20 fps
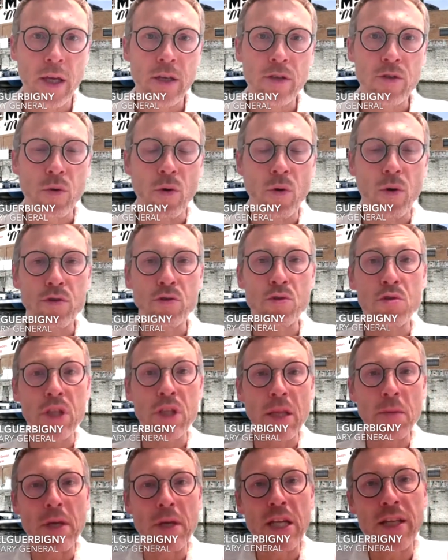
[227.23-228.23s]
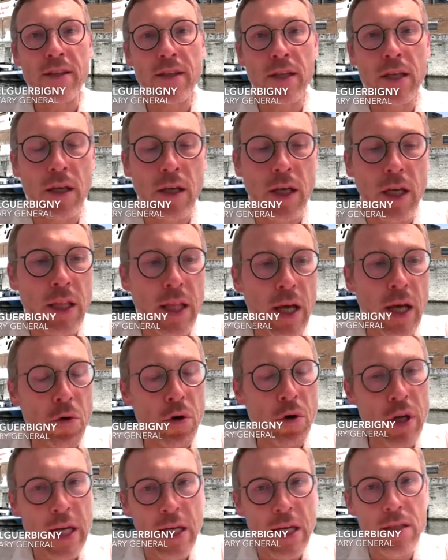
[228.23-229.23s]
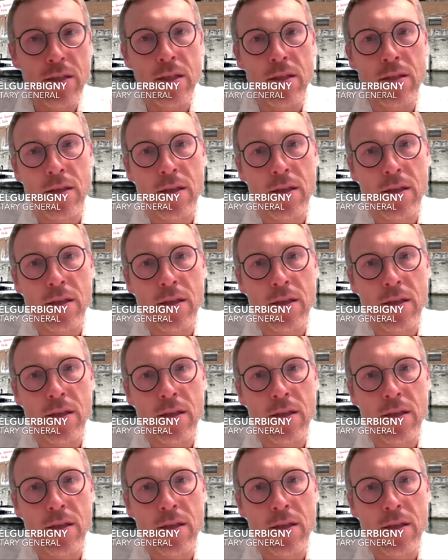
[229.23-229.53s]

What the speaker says: So sustainability in our case,